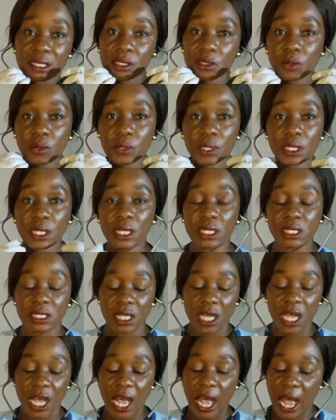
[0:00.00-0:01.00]
in your ears
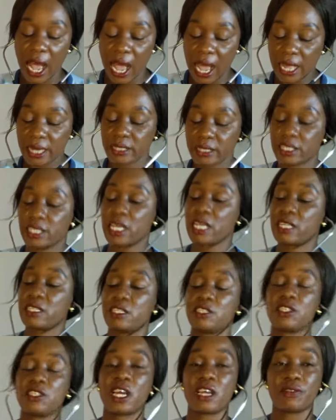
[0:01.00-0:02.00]
and check the
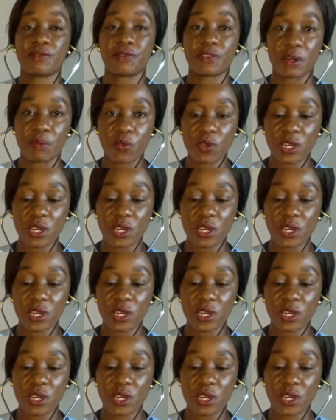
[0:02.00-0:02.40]
diaphragm,